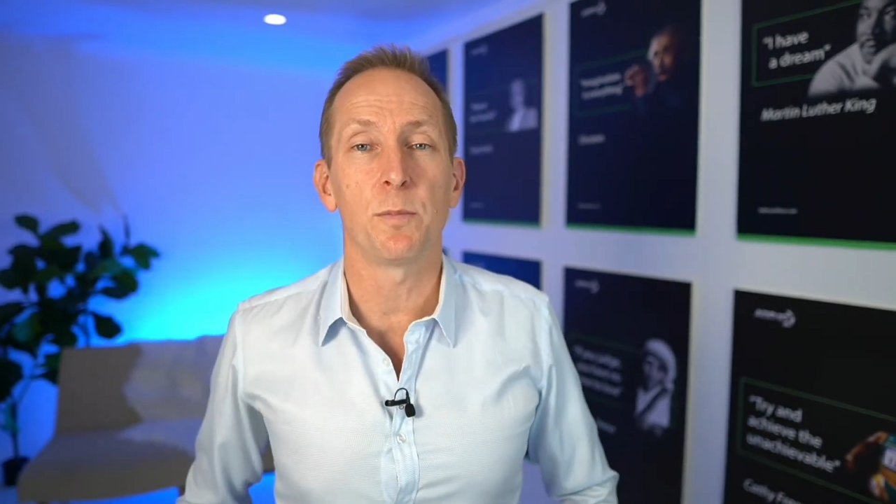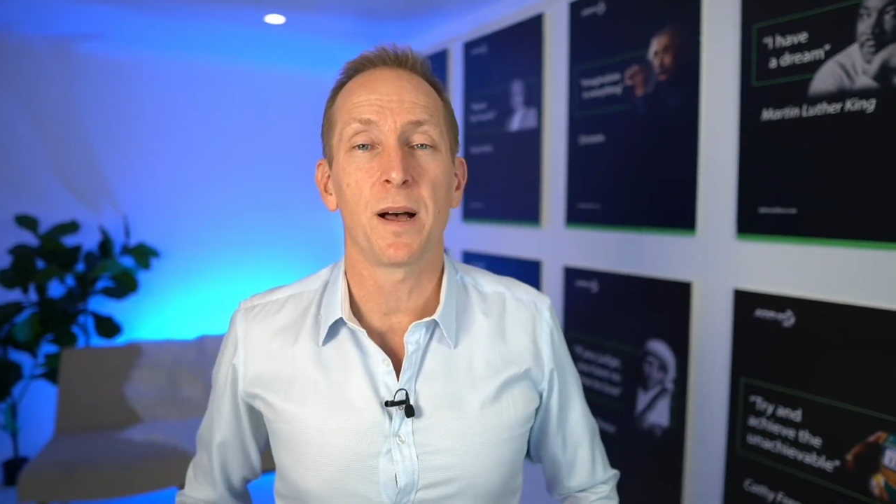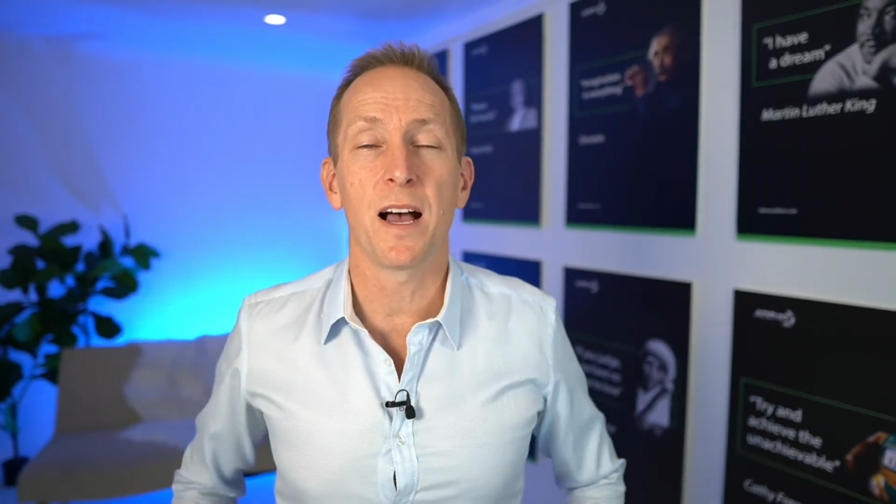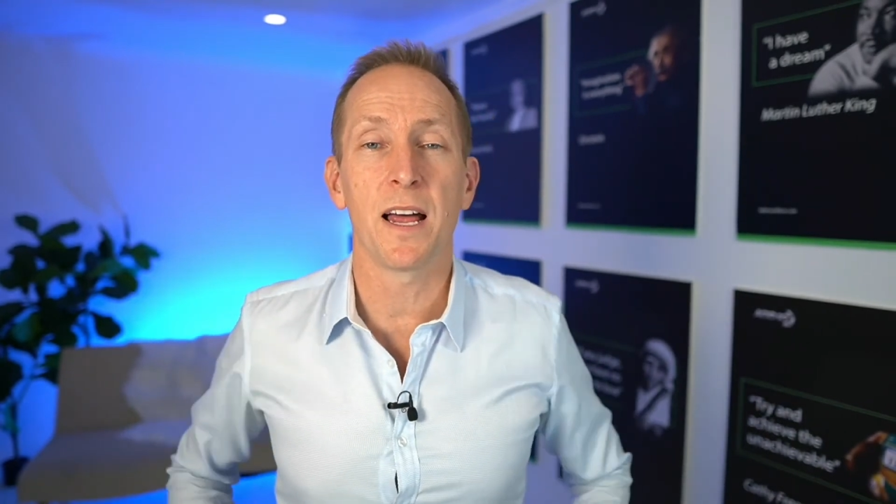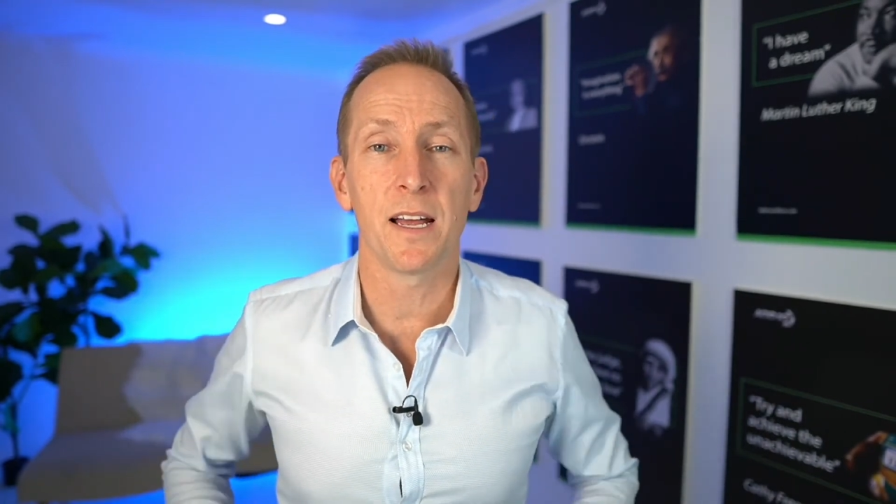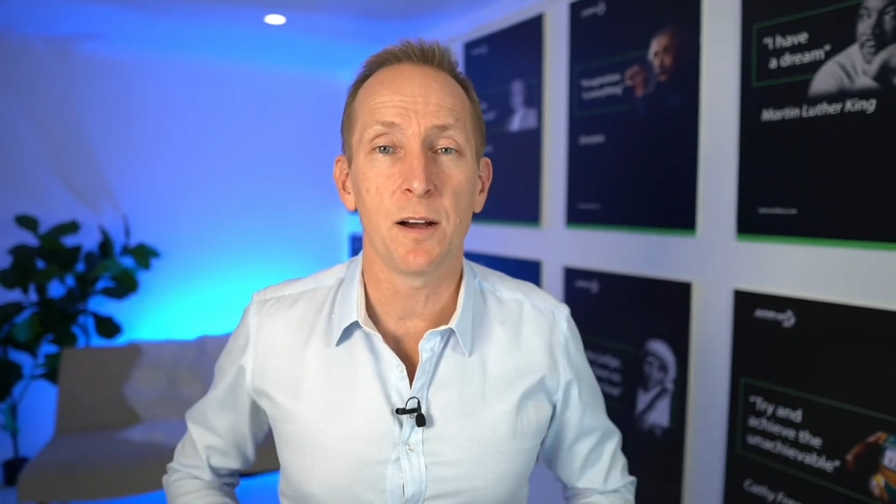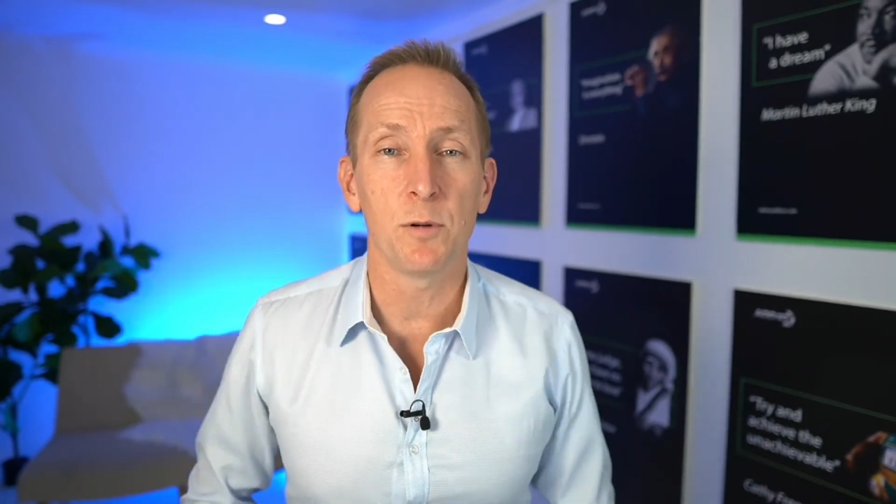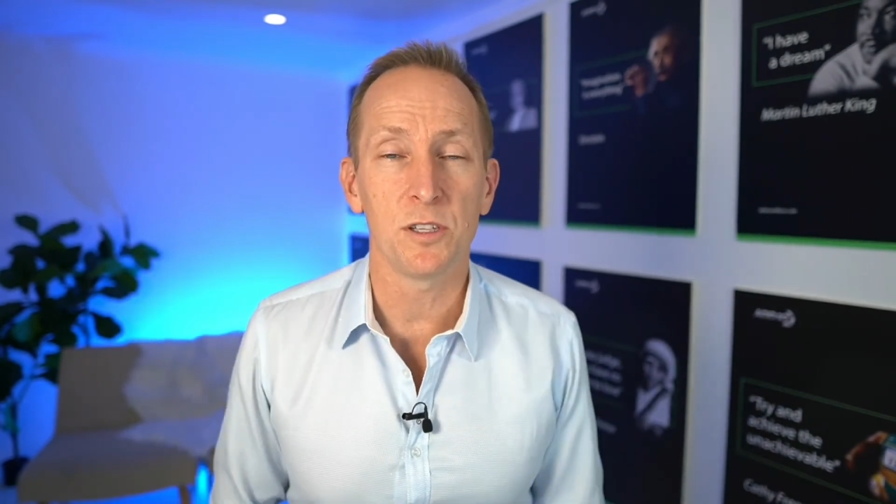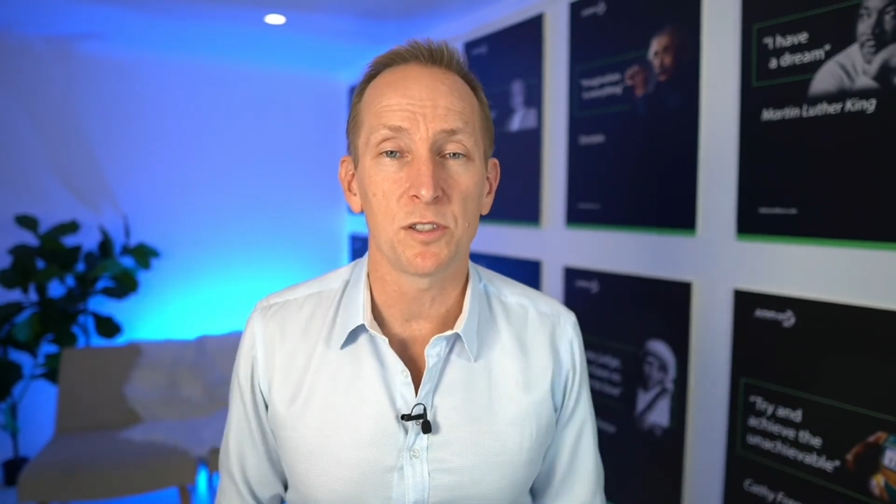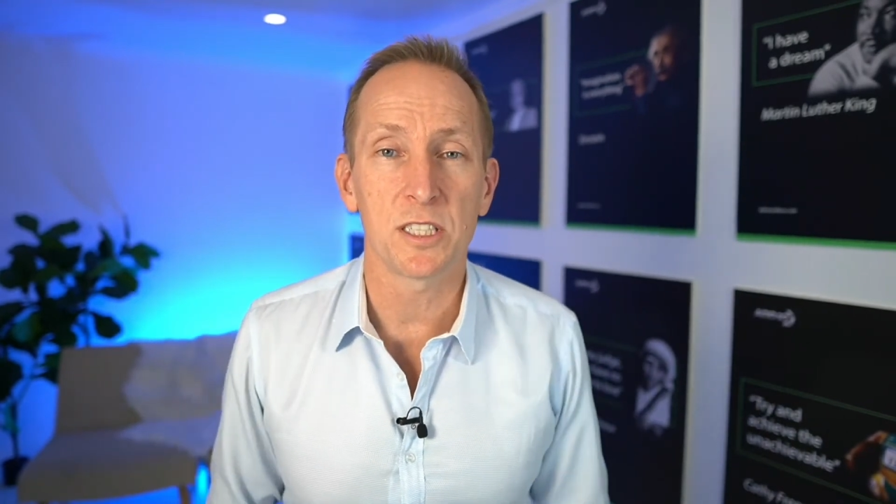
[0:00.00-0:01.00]
partner,
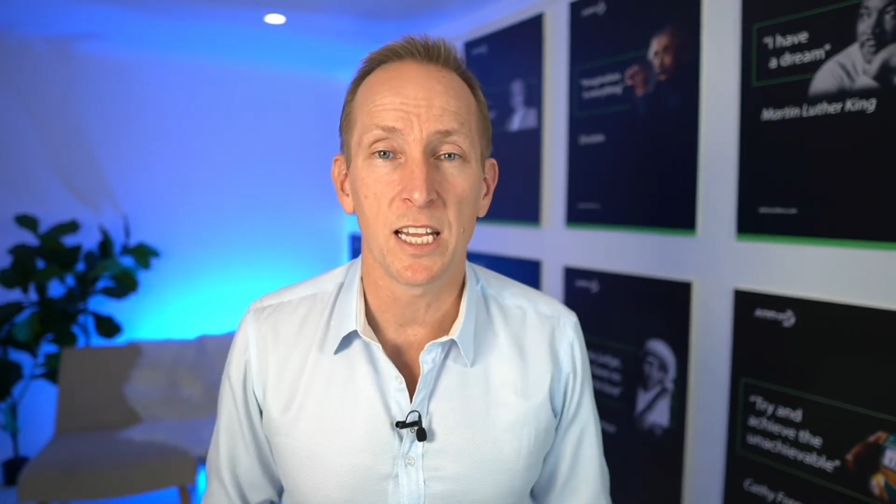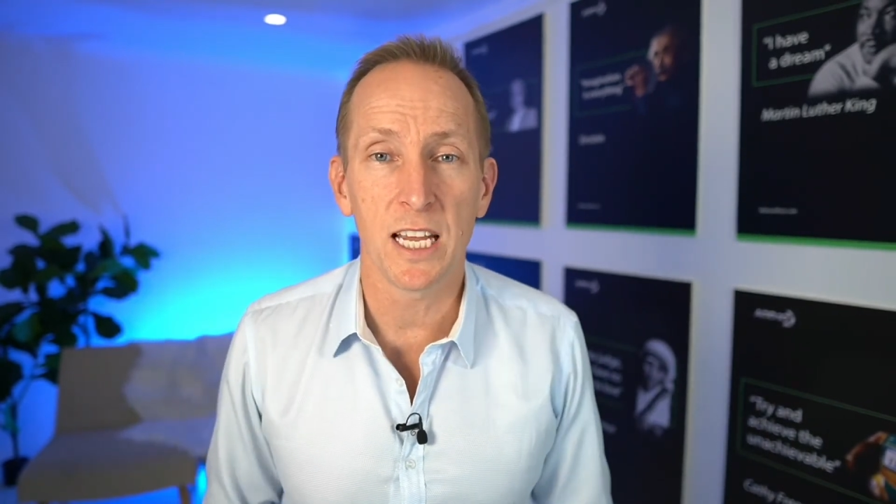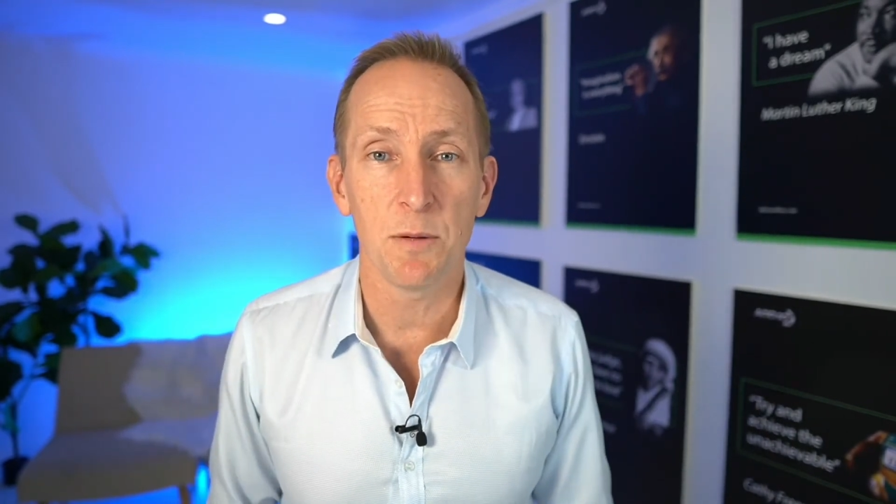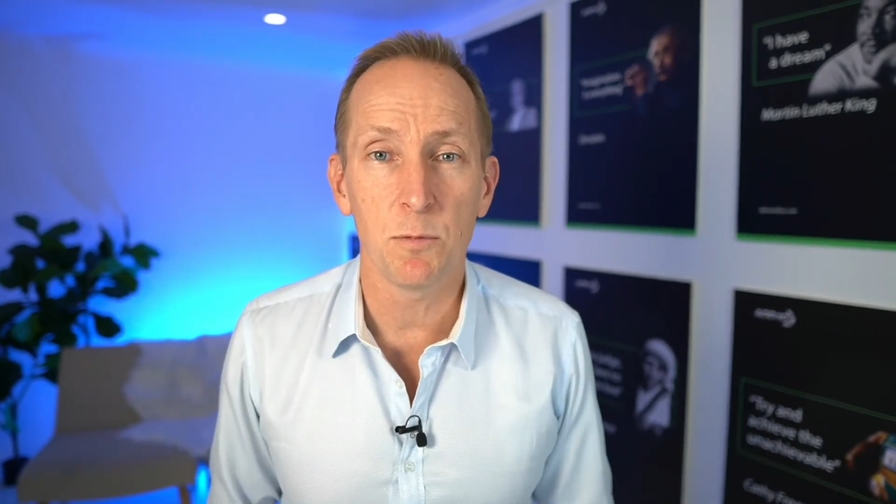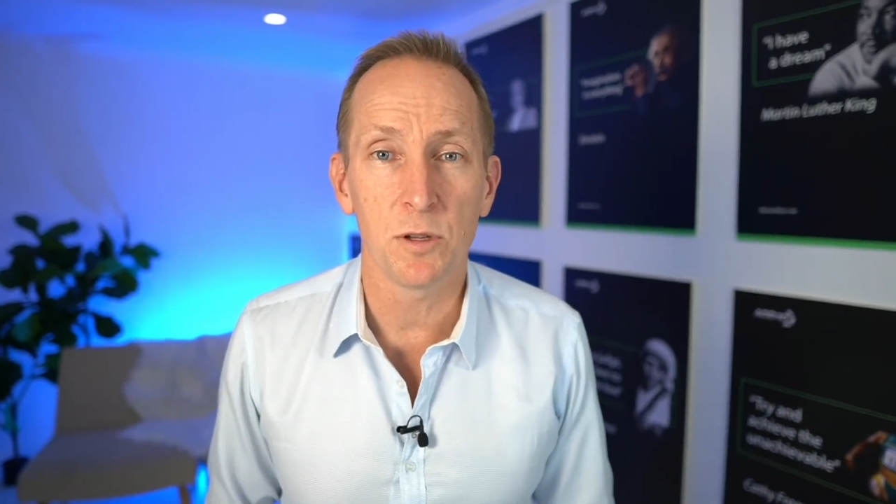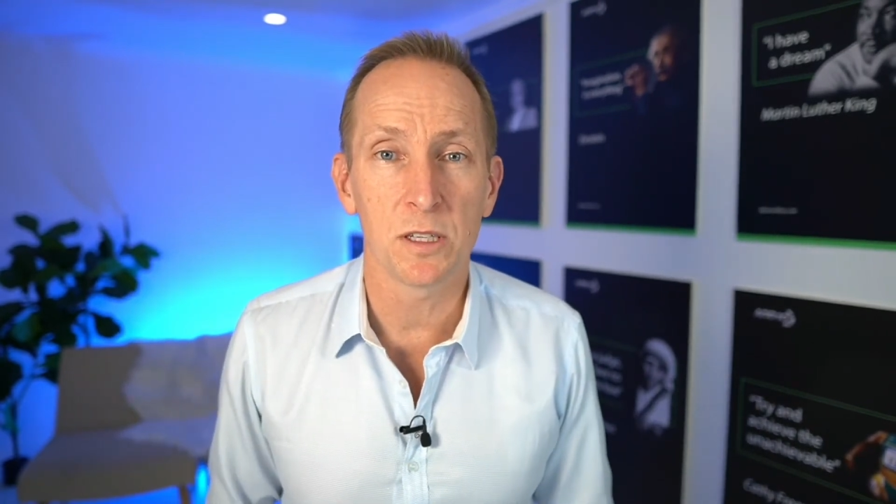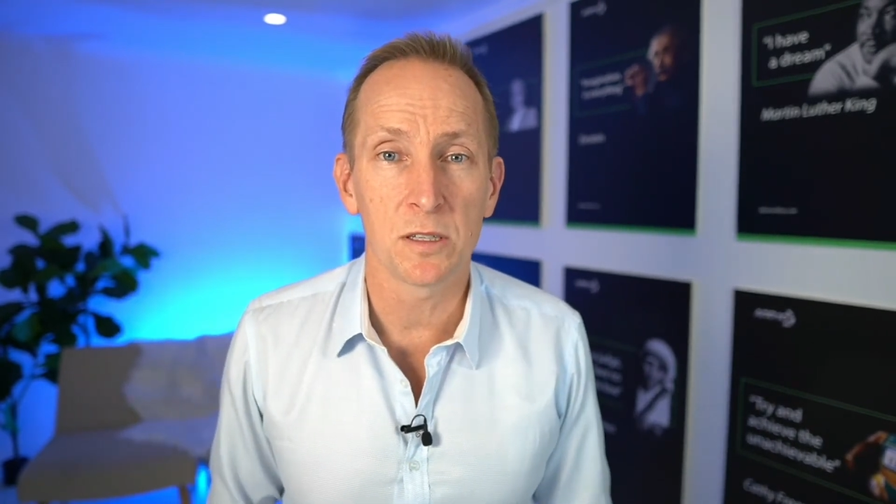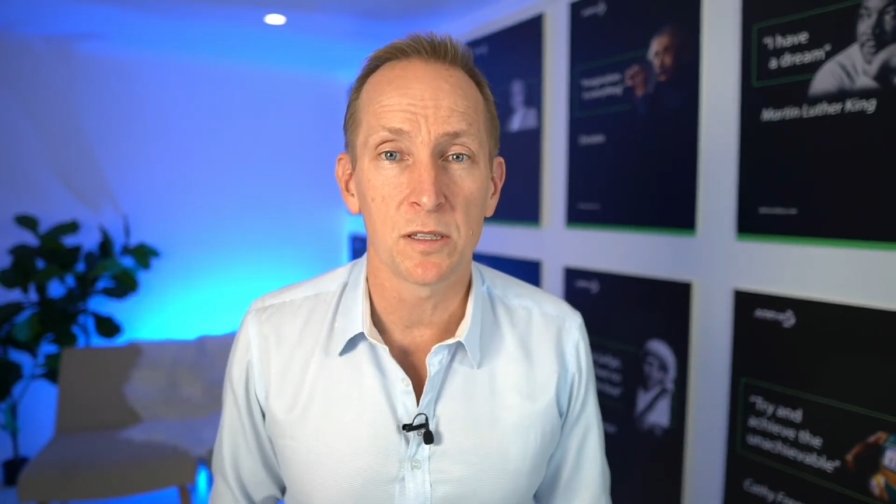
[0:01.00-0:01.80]
with your team, with